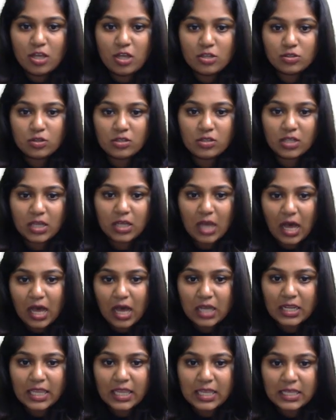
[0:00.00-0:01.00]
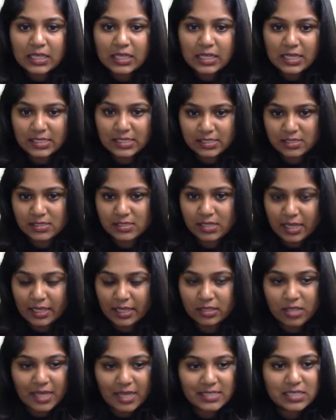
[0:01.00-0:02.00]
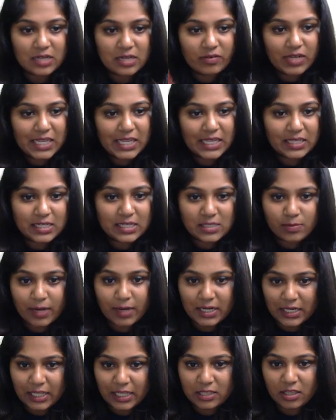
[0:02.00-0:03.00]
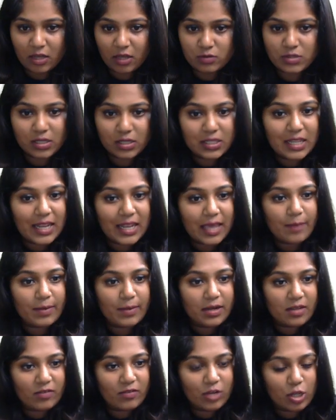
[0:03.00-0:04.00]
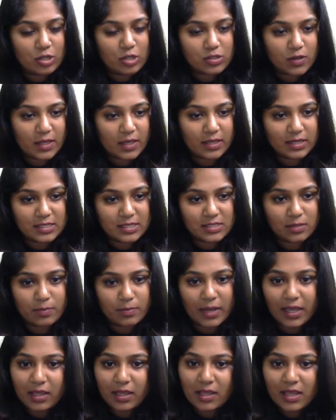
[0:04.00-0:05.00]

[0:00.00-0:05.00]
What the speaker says: so the car increases, like the asset will increase by 10,000, the liability will also increase it by